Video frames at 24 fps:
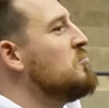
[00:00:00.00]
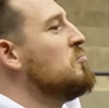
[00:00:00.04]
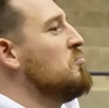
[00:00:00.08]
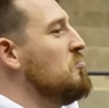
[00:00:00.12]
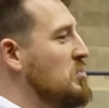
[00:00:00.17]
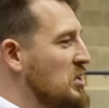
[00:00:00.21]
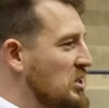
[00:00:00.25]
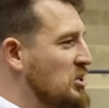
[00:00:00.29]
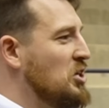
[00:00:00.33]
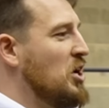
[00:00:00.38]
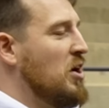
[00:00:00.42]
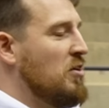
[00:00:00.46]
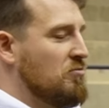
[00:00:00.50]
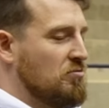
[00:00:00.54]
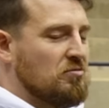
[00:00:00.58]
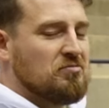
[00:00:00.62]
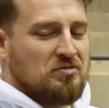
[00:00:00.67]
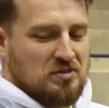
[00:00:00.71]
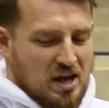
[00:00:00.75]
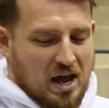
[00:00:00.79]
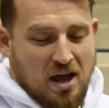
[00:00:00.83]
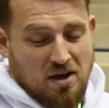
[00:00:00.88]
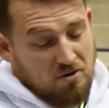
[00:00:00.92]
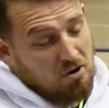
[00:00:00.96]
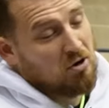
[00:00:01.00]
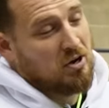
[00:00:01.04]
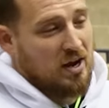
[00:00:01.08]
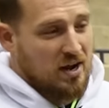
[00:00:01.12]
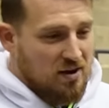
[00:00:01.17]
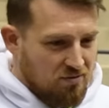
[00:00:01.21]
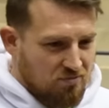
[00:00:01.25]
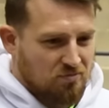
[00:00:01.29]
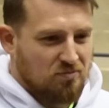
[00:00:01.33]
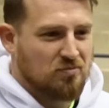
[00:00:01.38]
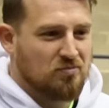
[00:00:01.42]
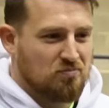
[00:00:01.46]
Be tough. You know? Yeah, okay.
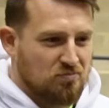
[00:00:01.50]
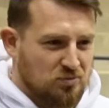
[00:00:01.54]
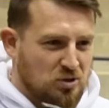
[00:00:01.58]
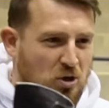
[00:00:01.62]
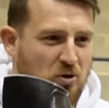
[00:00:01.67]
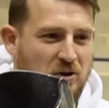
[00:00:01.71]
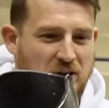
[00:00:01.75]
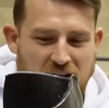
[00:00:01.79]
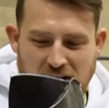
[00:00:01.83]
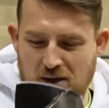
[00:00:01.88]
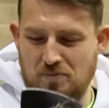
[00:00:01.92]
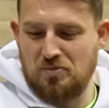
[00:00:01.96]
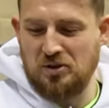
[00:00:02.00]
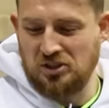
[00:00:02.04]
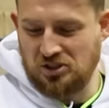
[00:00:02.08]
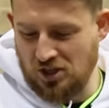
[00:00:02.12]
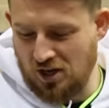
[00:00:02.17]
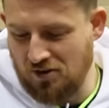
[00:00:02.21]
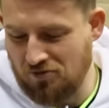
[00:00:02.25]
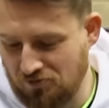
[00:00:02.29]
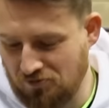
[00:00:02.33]
Don't get hit, be tough.